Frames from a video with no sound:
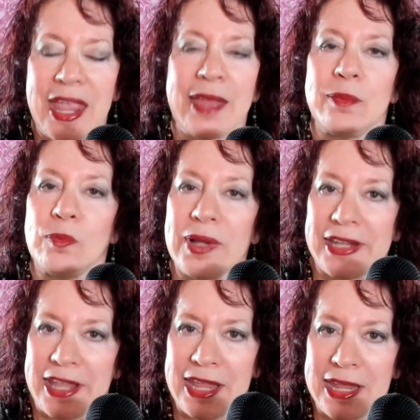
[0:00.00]
And what
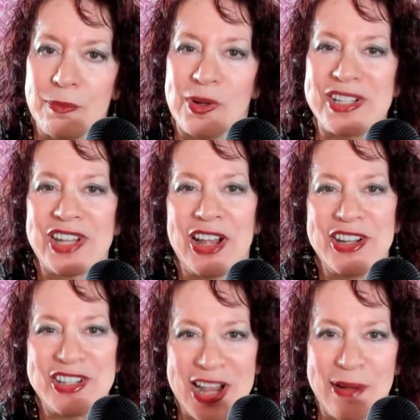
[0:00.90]
came was a
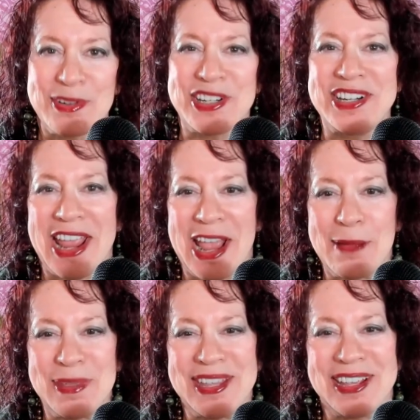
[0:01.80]
Downton
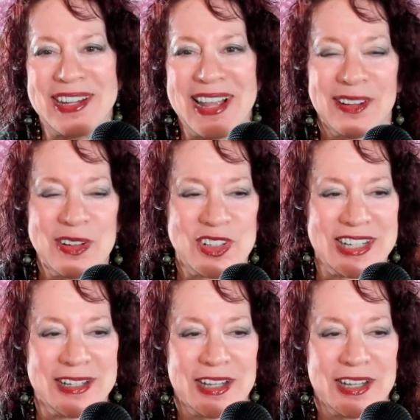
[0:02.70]
Abbey analogy.